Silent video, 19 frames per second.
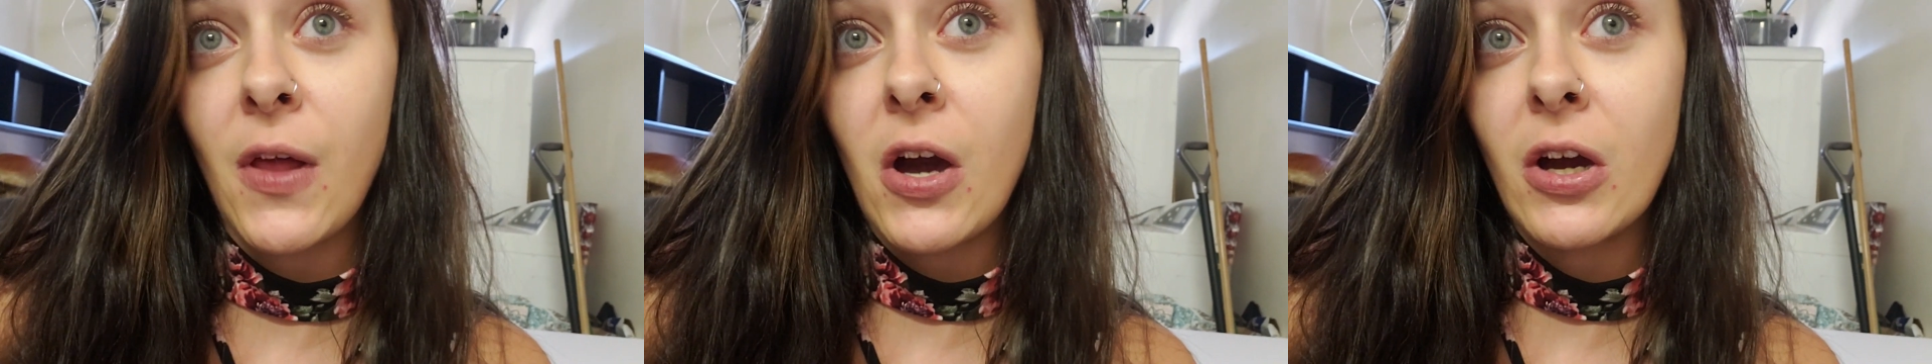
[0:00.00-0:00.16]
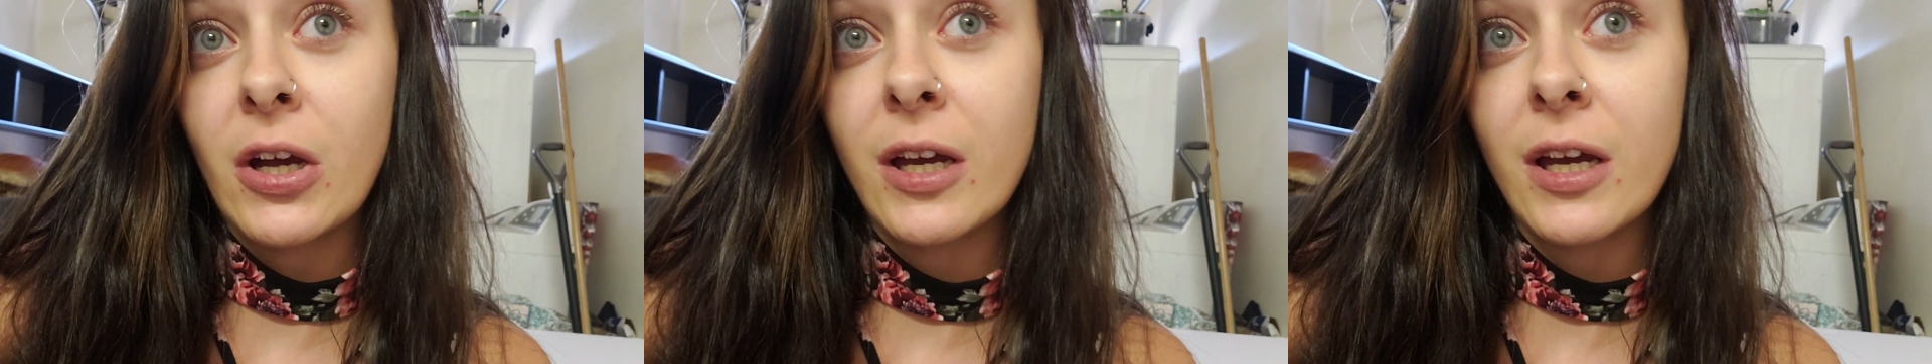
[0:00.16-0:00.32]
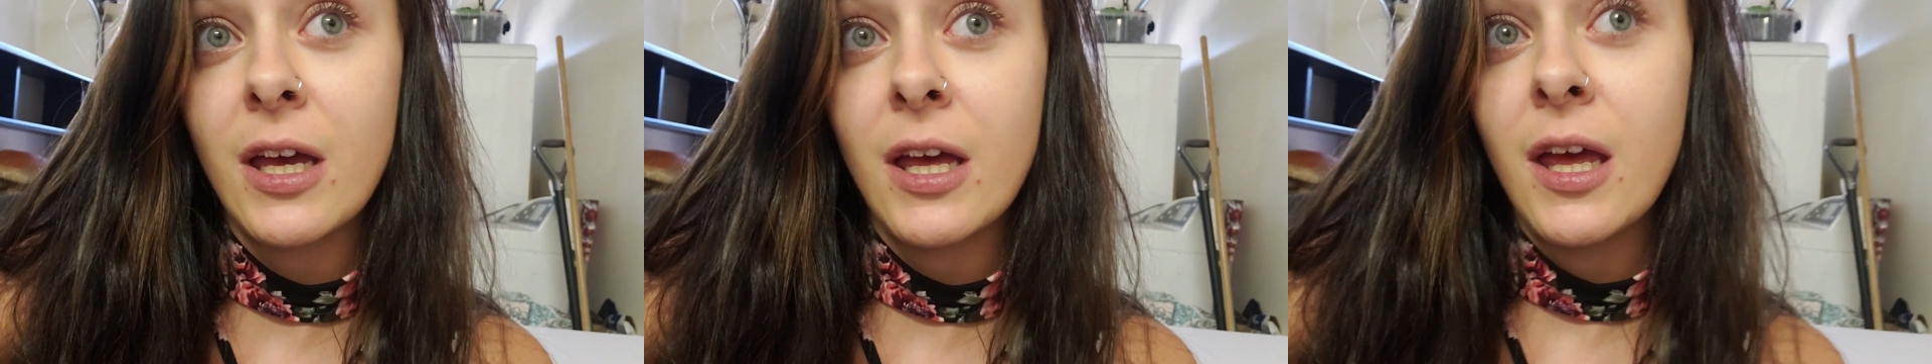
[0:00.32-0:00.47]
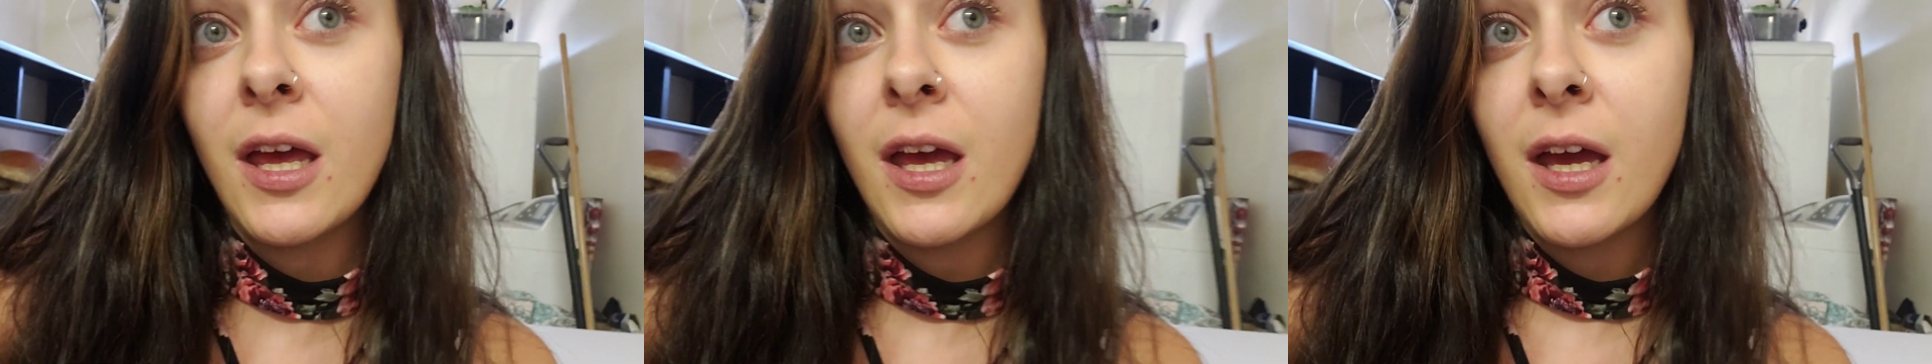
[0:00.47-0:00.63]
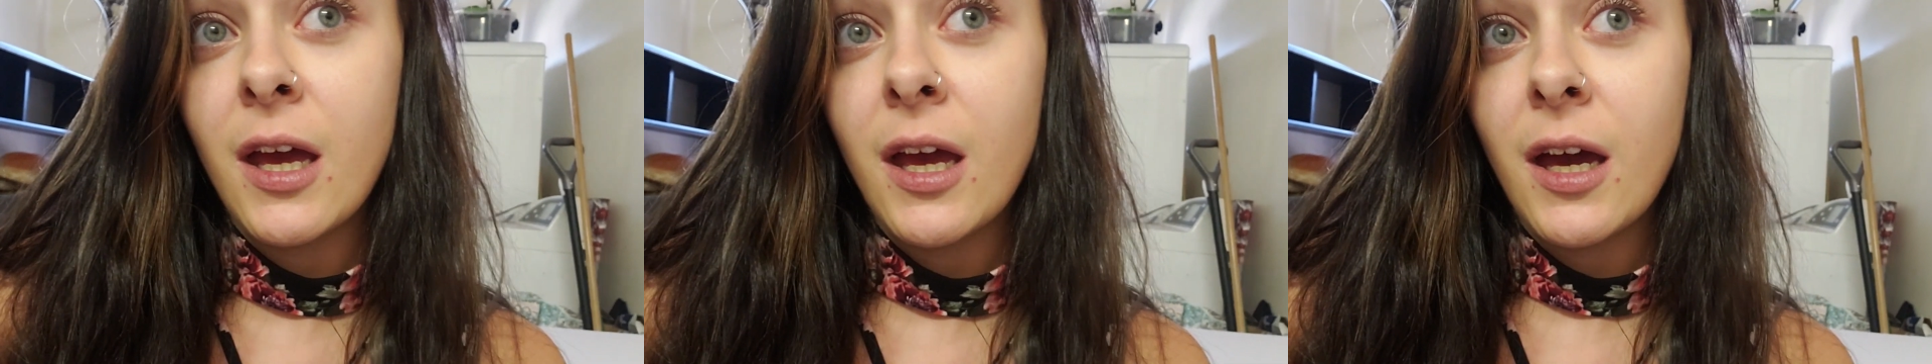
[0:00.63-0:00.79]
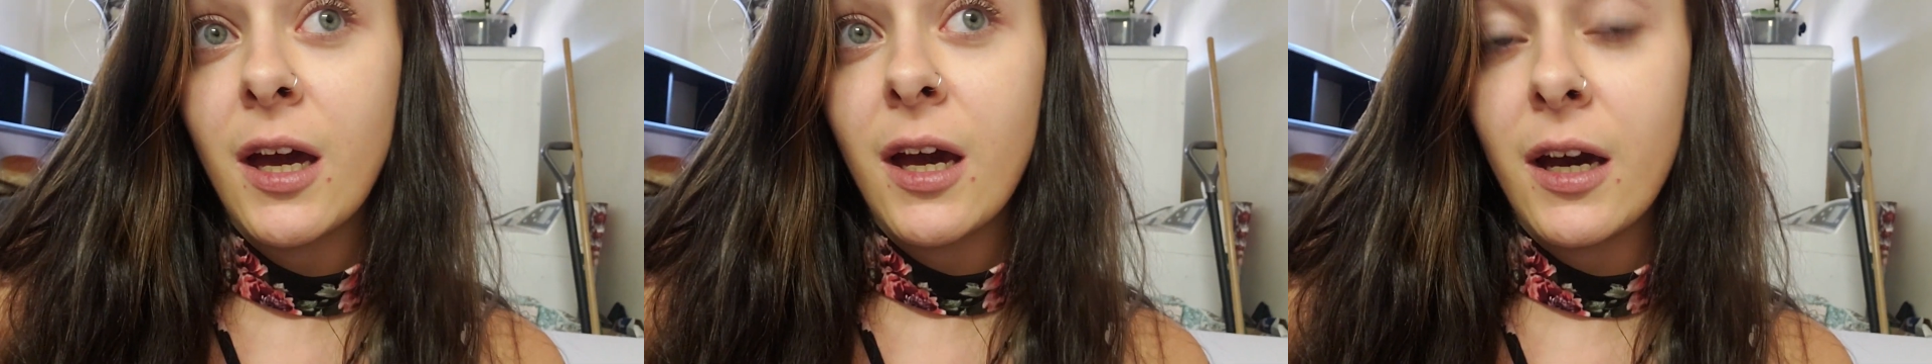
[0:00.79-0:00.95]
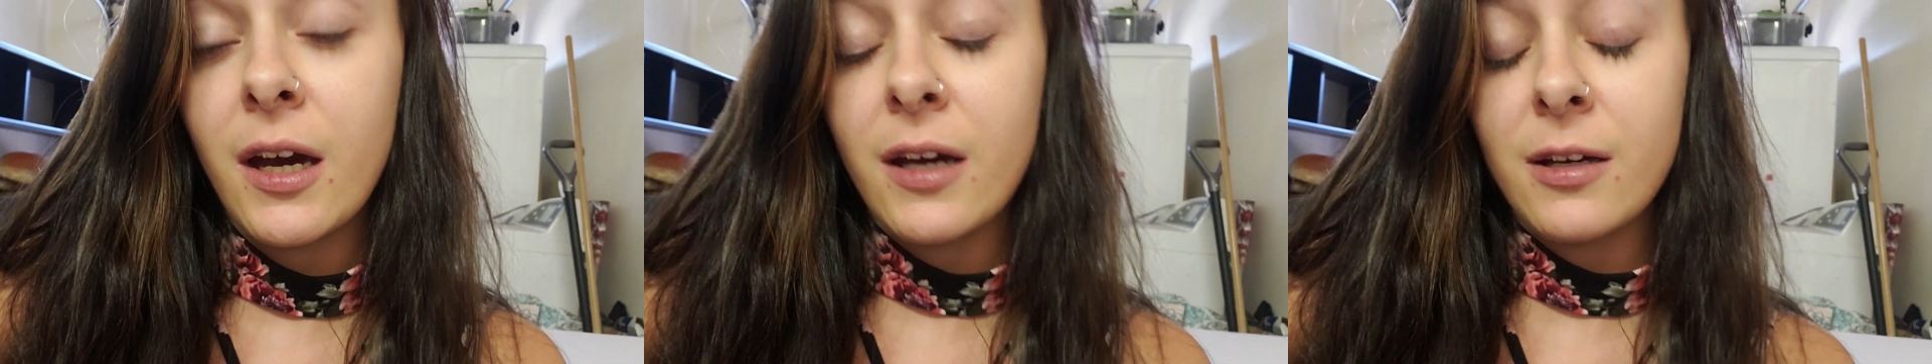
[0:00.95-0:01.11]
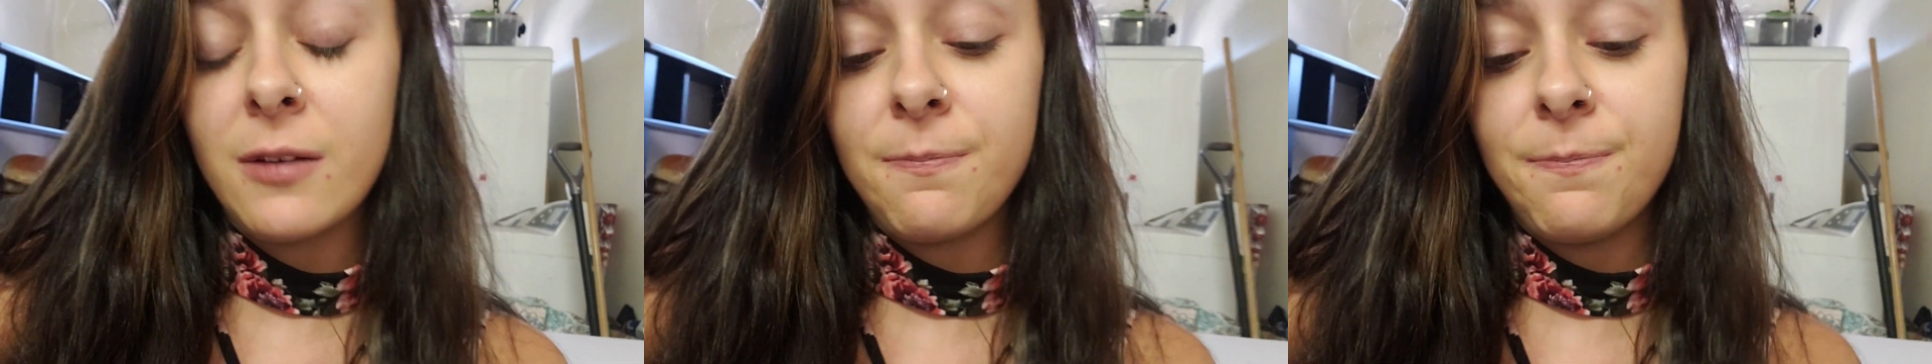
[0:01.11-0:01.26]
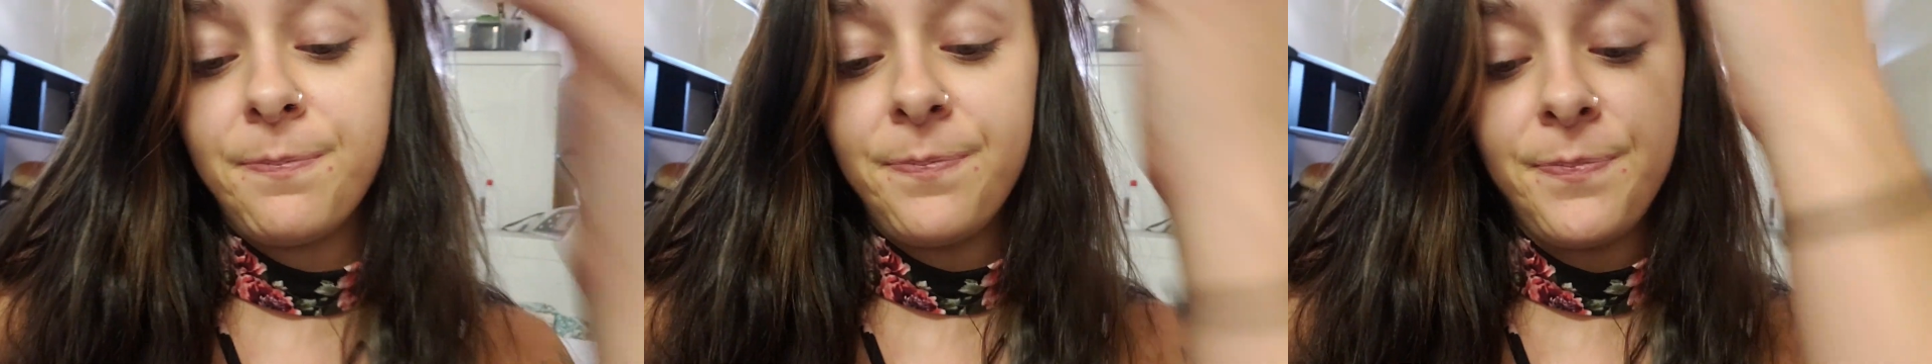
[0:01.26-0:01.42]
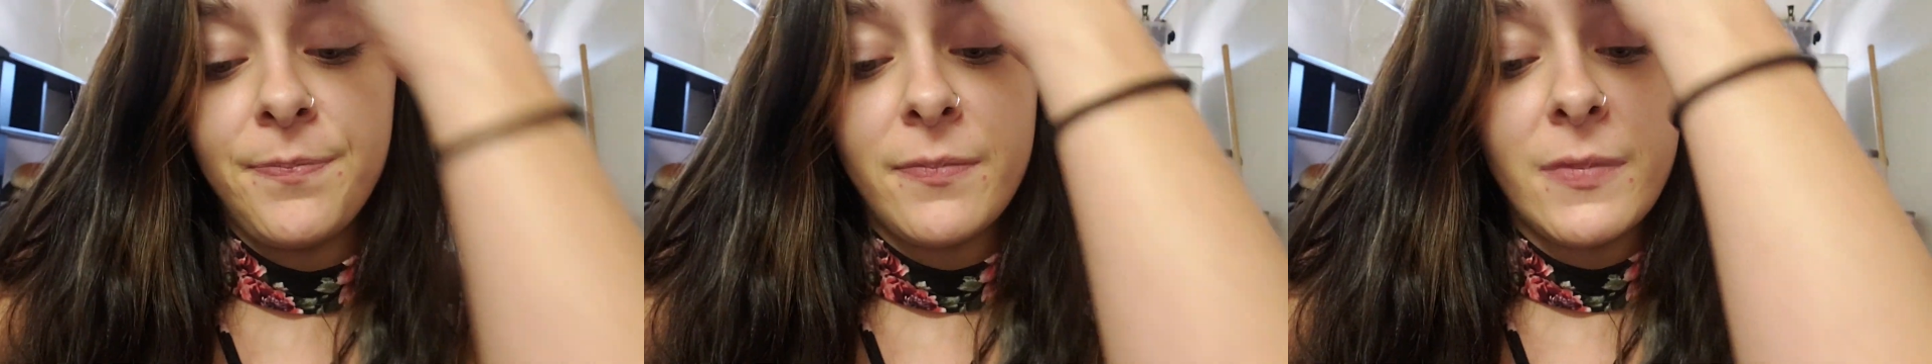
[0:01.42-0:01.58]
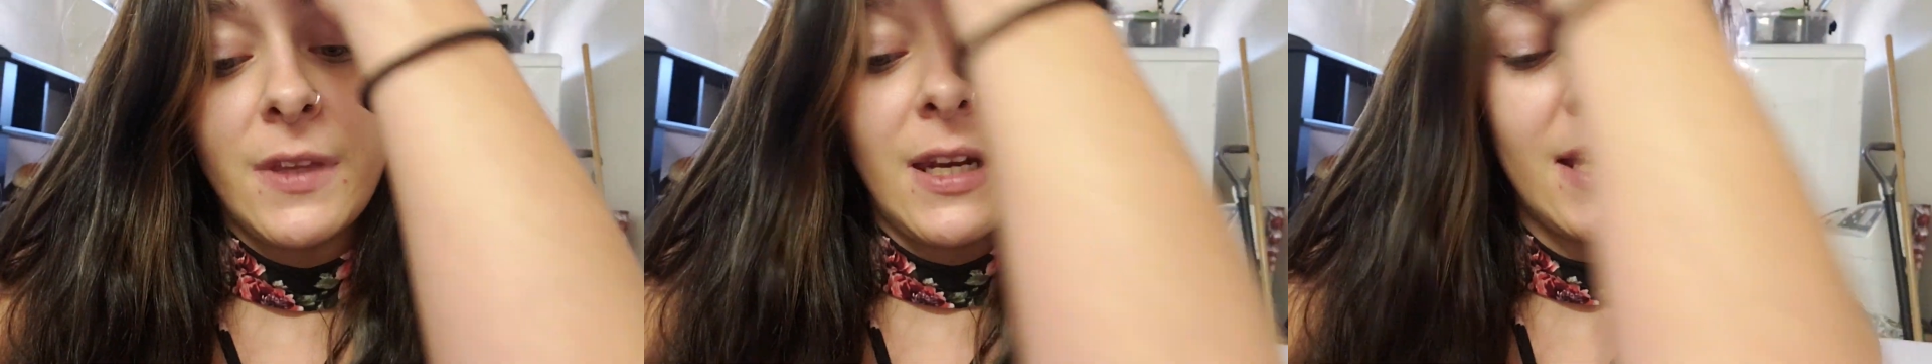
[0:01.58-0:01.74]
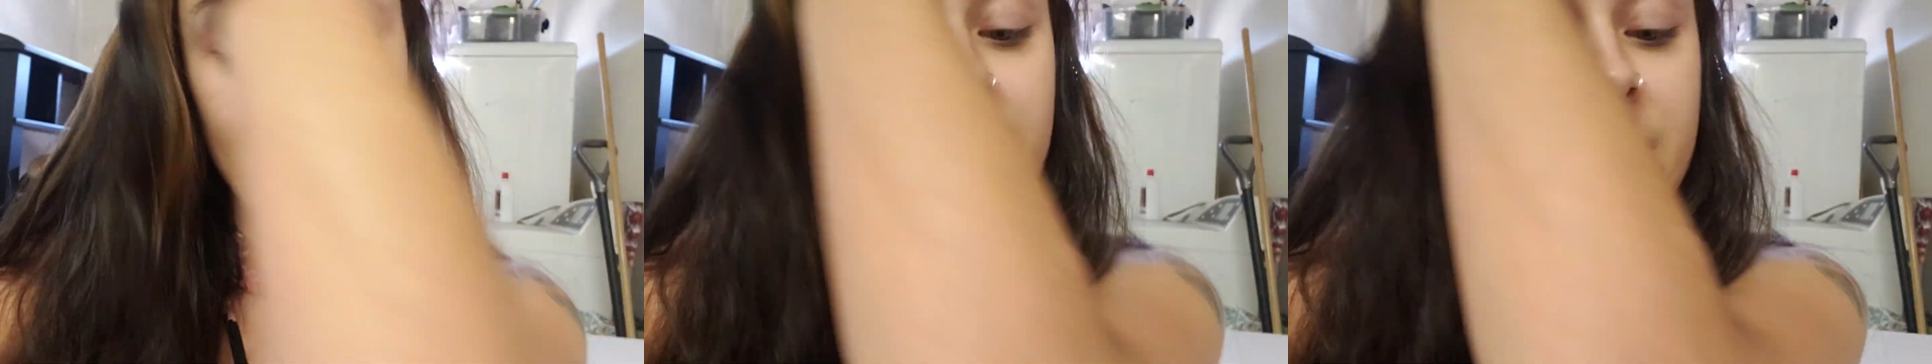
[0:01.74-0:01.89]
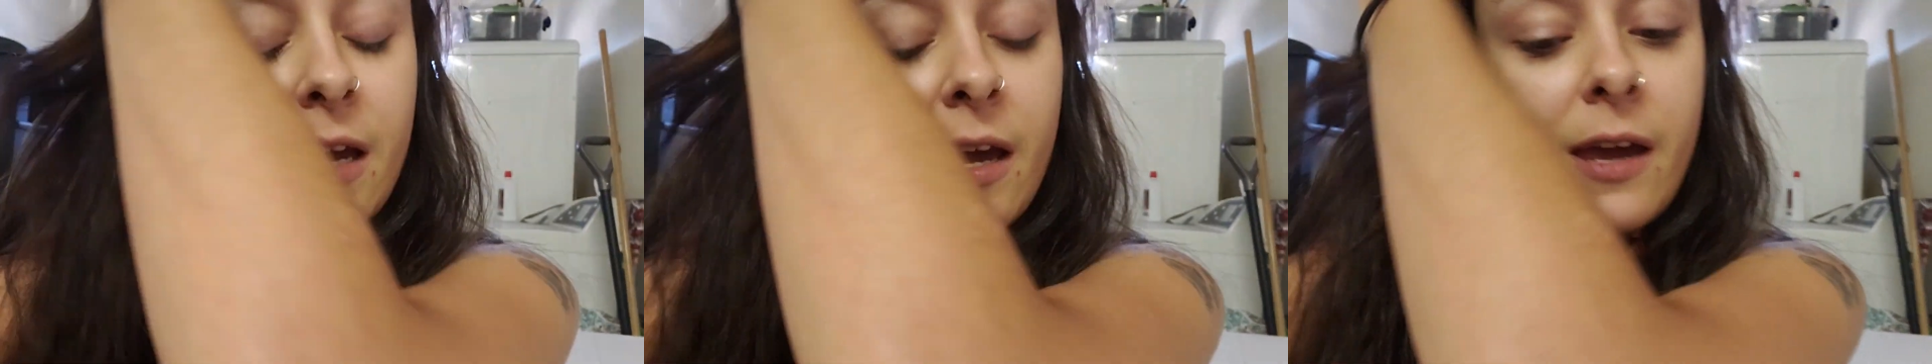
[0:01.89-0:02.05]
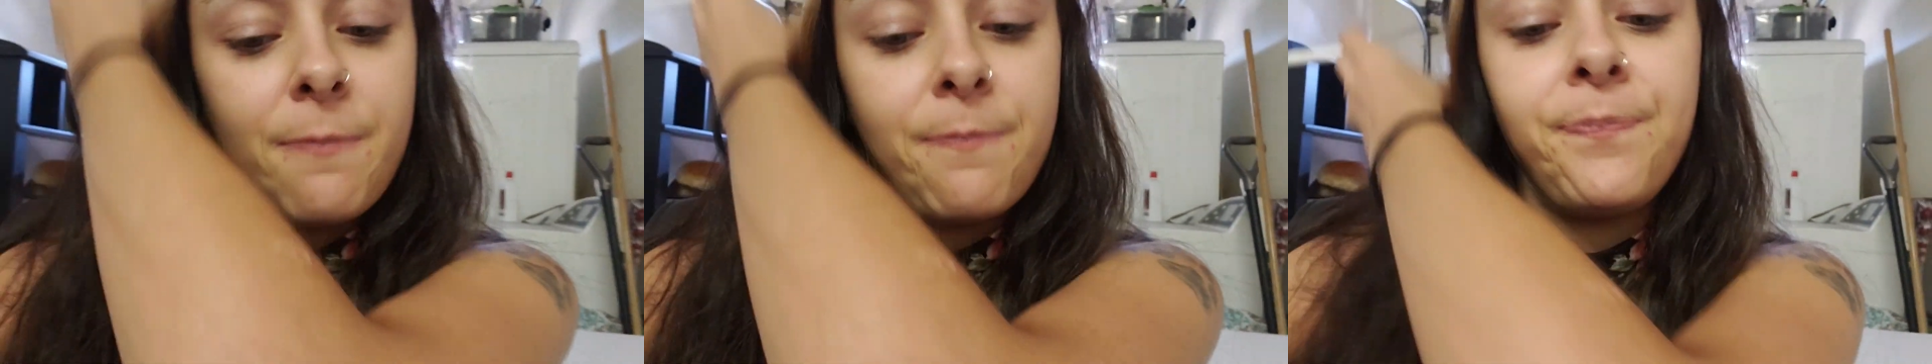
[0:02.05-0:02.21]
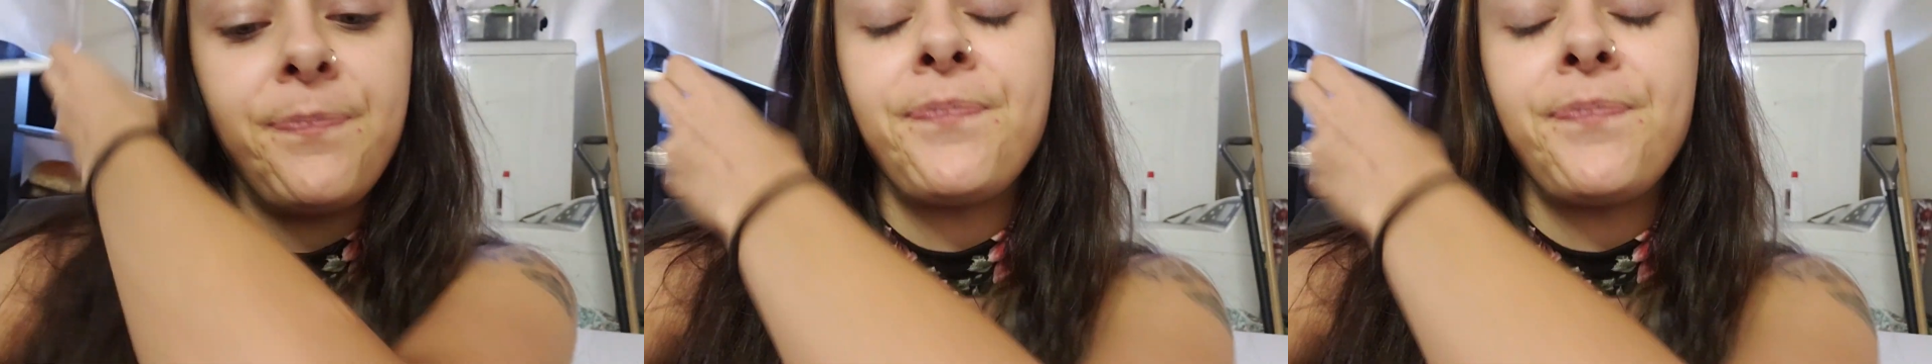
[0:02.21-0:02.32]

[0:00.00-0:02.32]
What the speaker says: long. The next day,